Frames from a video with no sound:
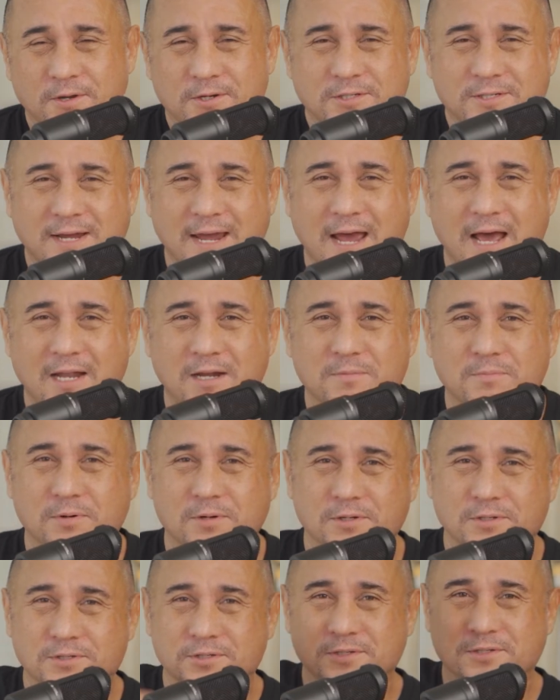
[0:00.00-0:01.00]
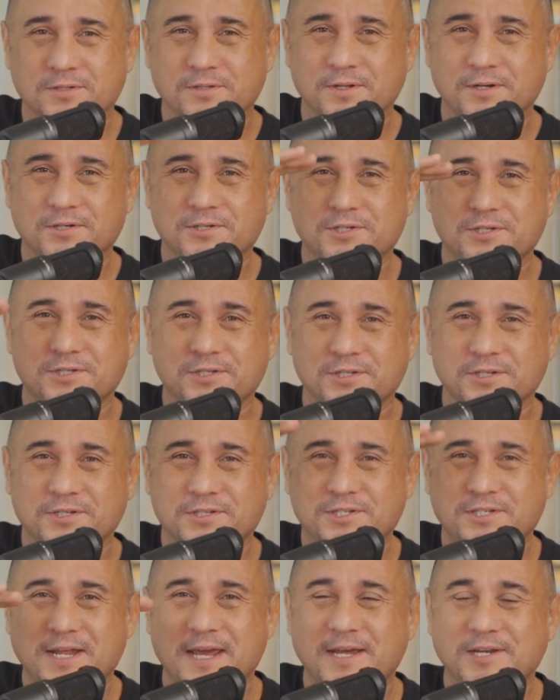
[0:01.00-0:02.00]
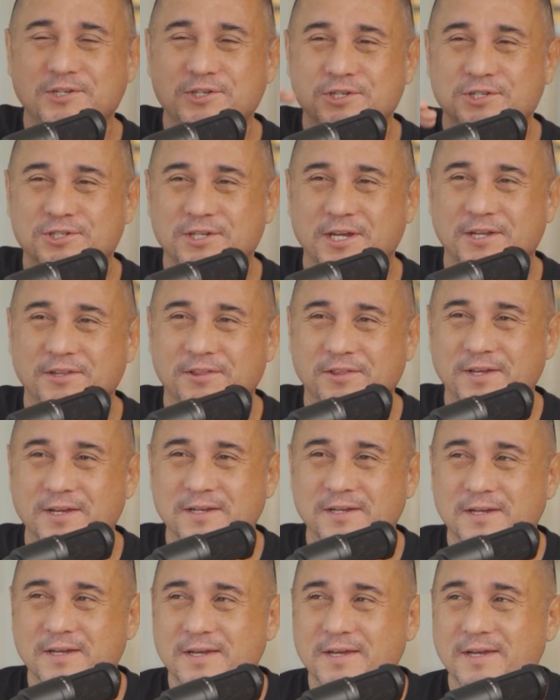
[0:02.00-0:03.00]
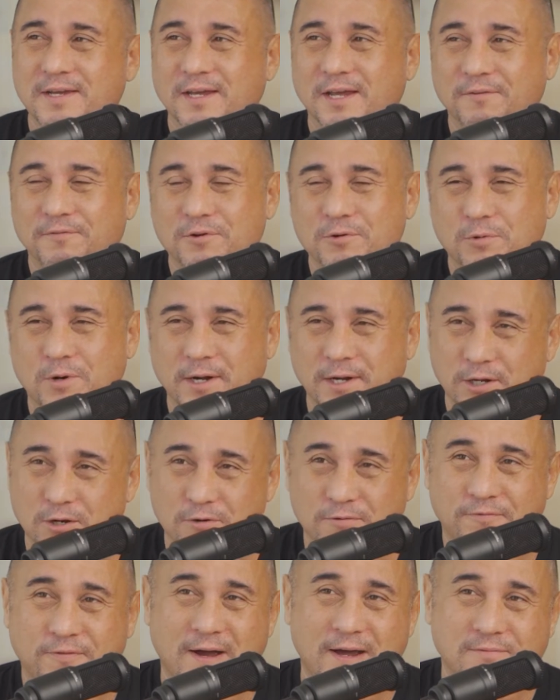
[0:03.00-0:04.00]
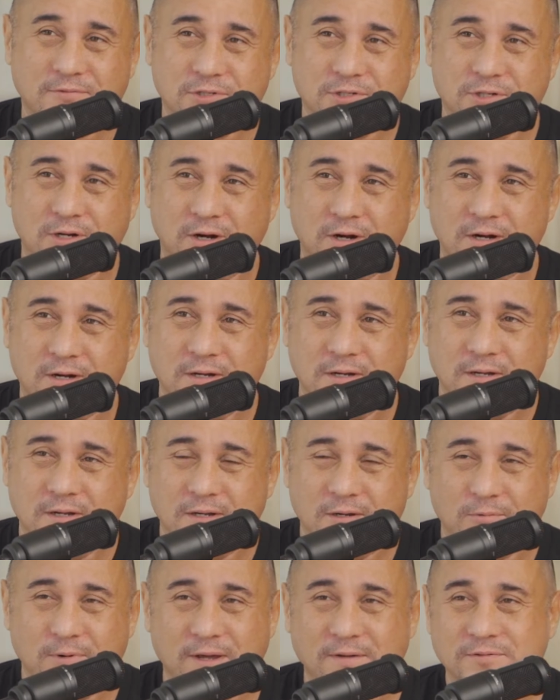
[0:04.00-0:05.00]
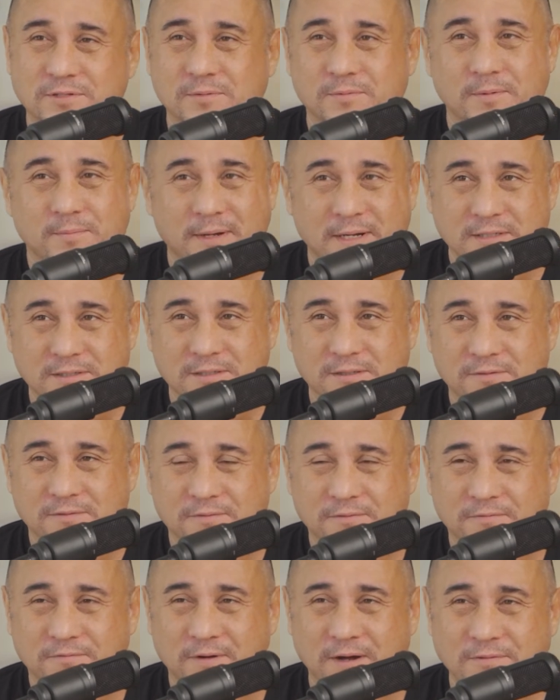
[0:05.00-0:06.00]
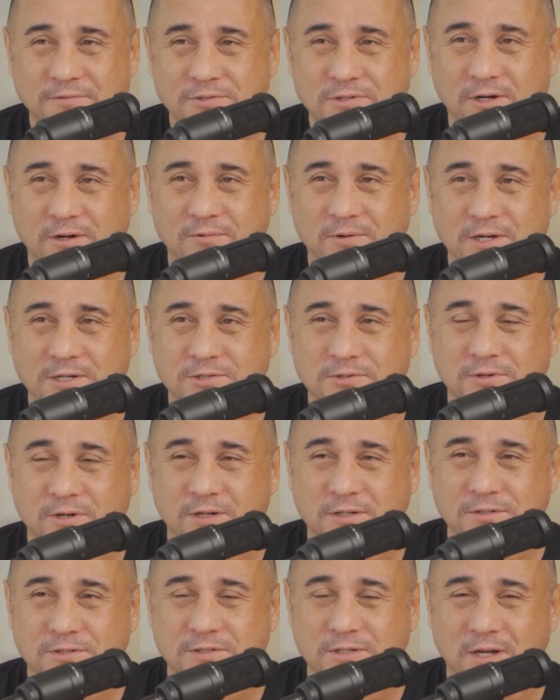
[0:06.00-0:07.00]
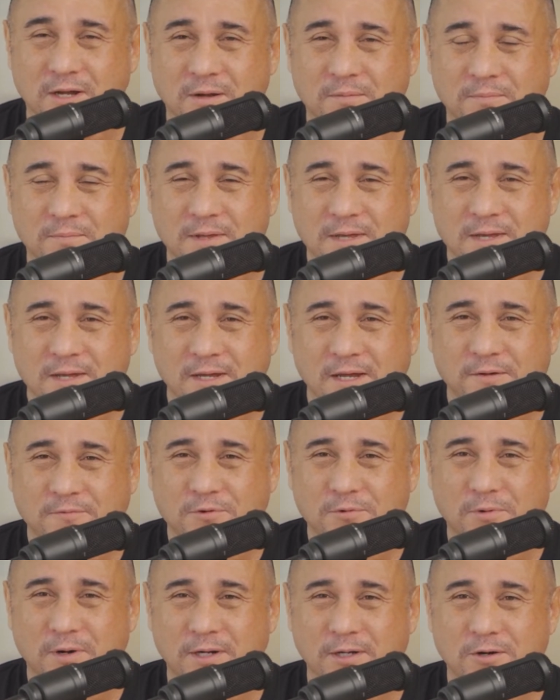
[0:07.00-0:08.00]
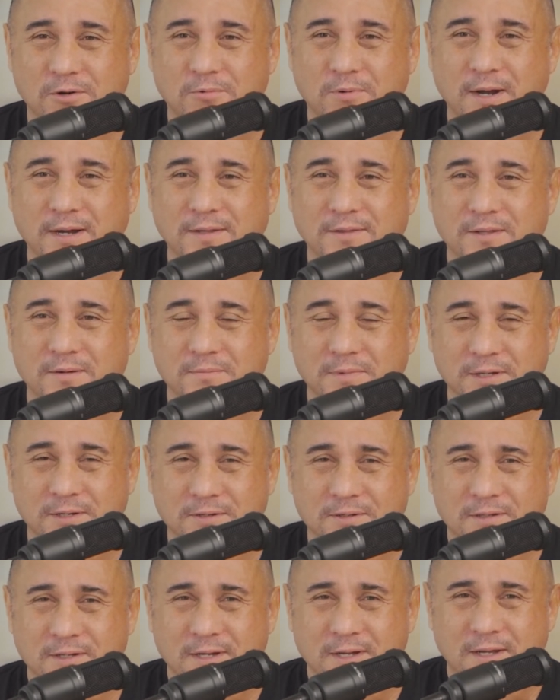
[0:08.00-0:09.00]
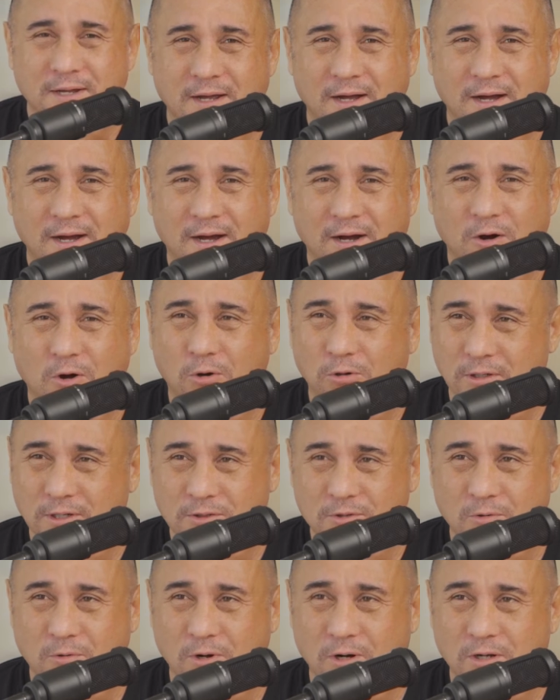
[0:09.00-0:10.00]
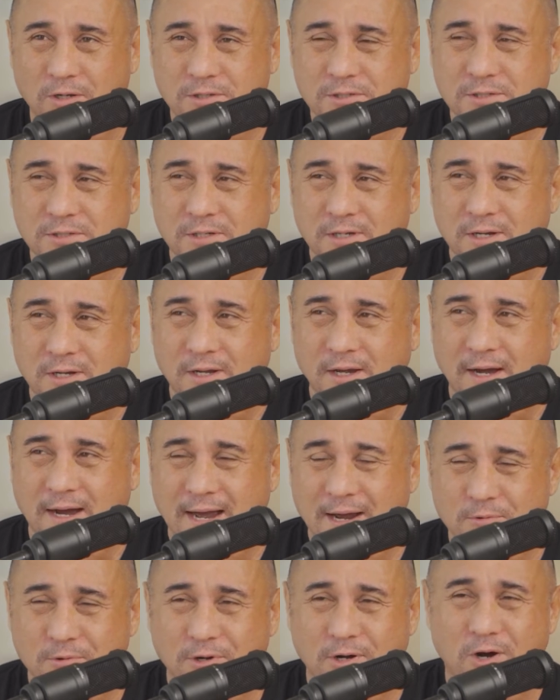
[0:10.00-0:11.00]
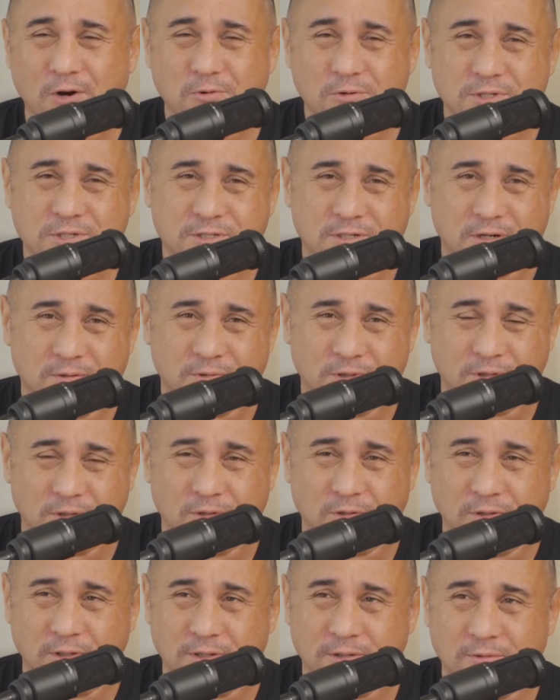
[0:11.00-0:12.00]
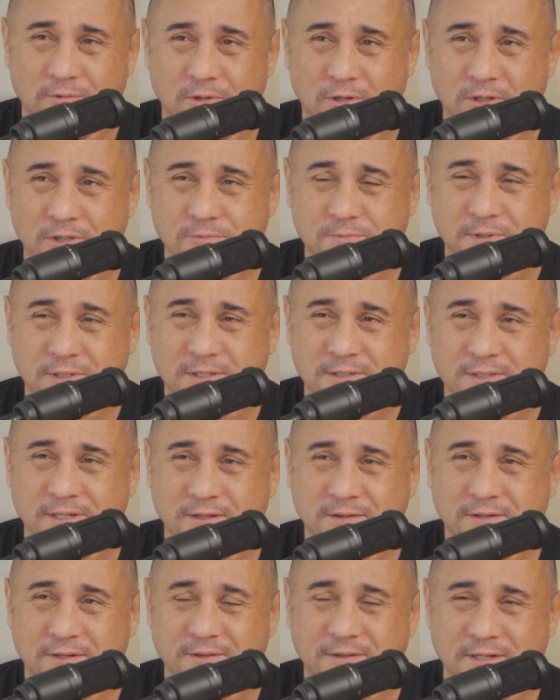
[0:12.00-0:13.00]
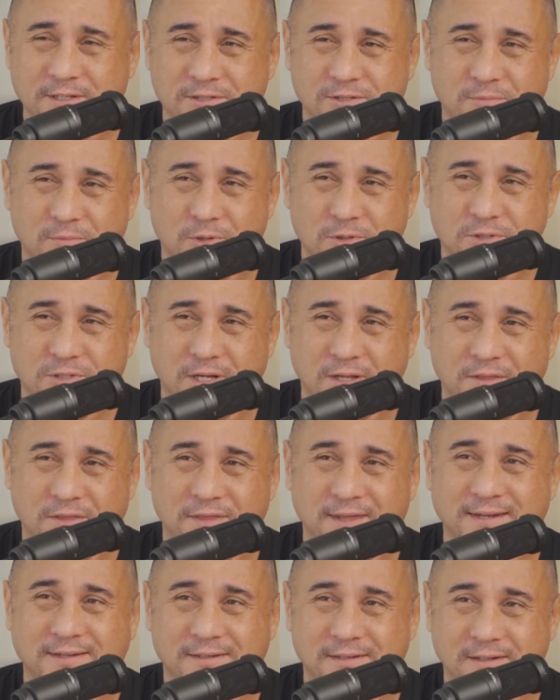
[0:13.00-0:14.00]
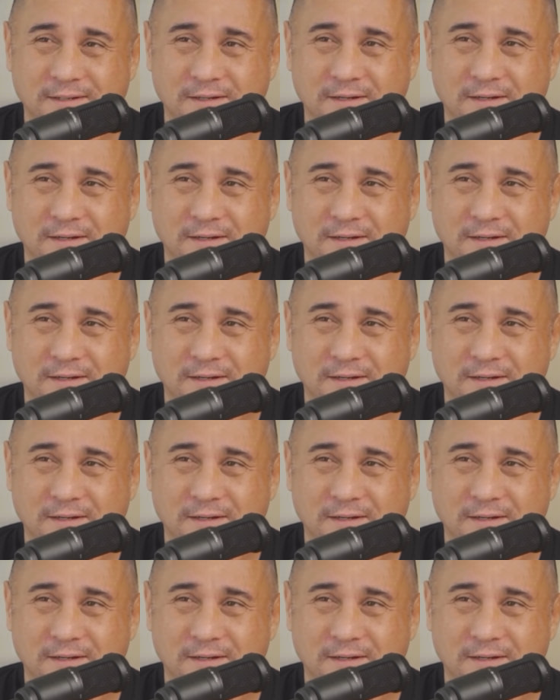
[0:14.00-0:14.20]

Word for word: There's calibers. There's stages. I think if you want to go five star, we have some amazing five star restaurants. Um, if you want to go right in the middle, uh, hole in the walls. I would always start with the hole in the walls because I think that's the most authentic.